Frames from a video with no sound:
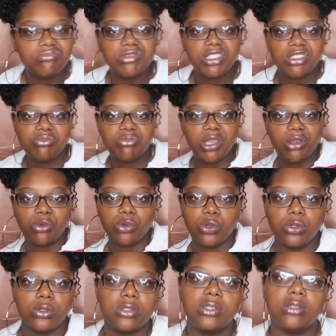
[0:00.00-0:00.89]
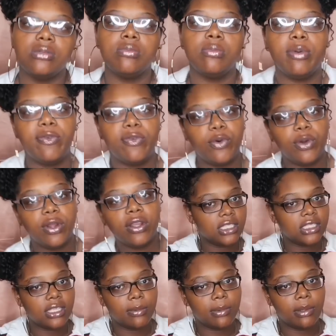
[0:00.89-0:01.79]
just make rules. Before
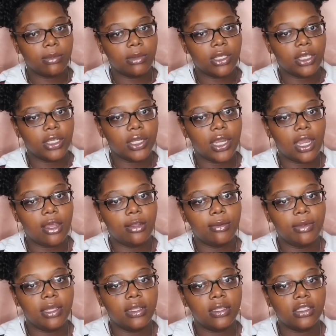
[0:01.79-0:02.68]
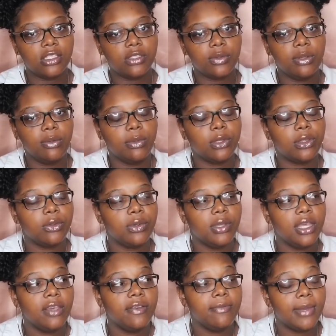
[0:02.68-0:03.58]
this upcoming year, I'll be in the suite with
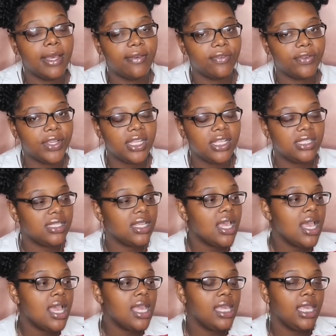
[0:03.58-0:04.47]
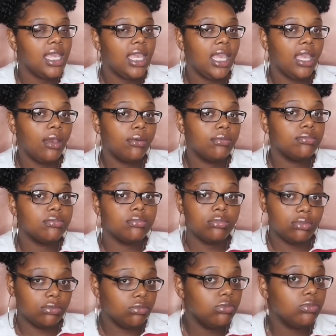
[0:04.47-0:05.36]
3 of my friends, and
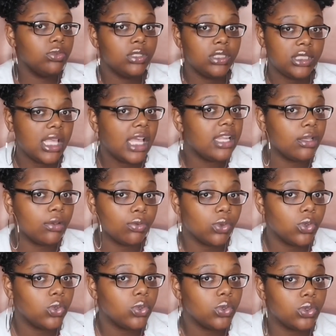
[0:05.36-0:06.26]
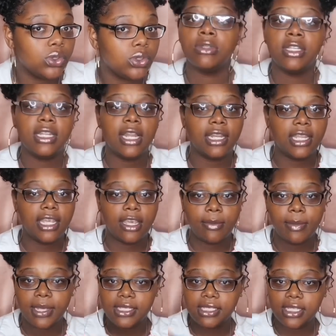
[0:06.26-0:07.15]
we're setting rules. And I need
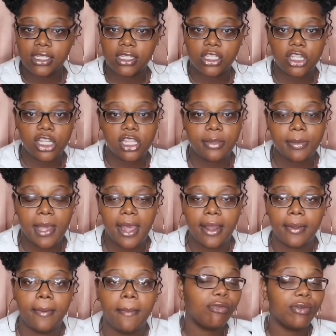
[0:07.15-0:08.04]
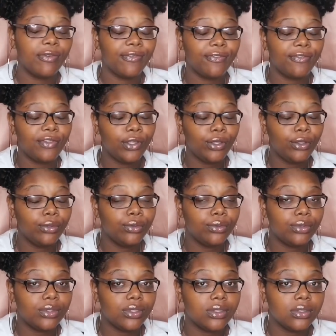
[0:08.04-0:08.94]
everybody's signature at the bottom. I
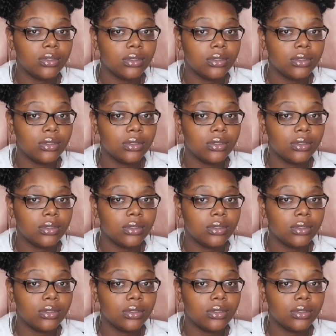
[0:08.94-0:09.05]
refuse